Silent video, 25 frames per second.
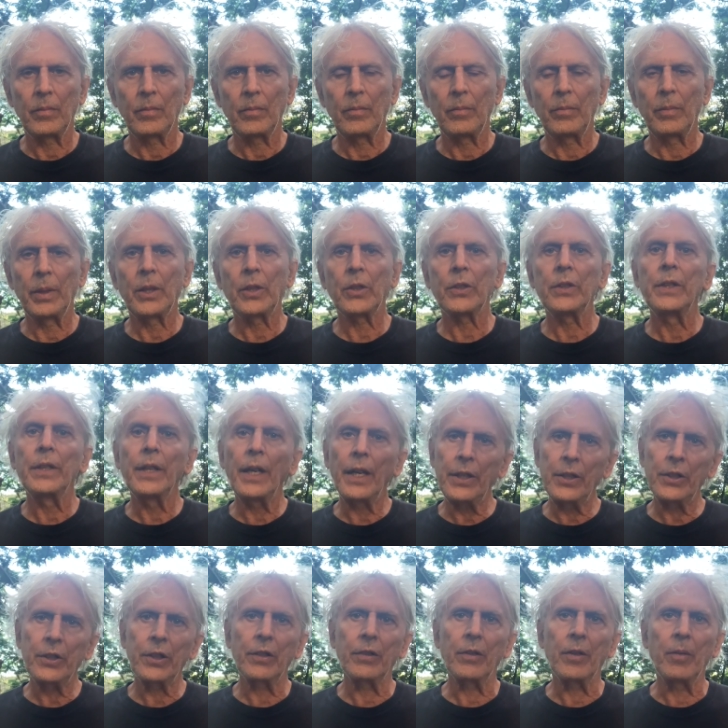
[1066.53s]
Because
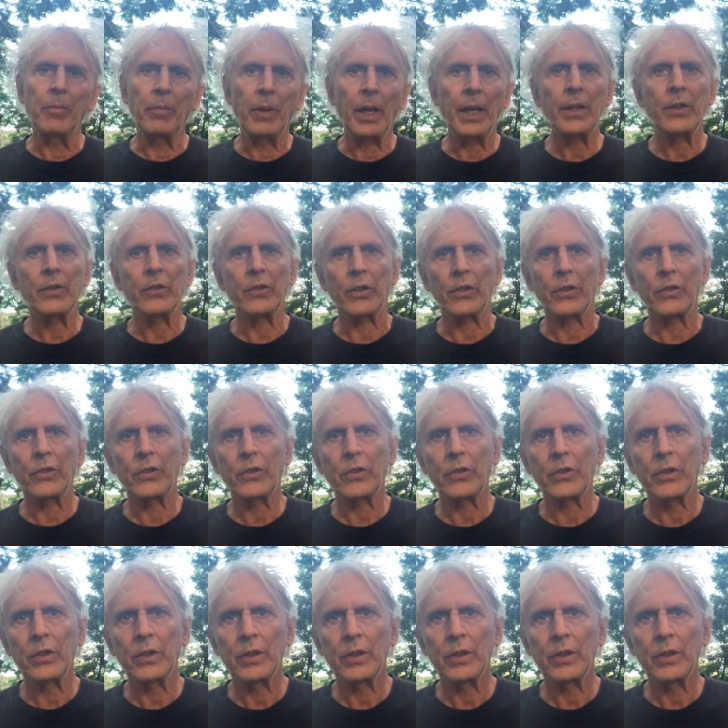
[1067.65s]
nature reminds us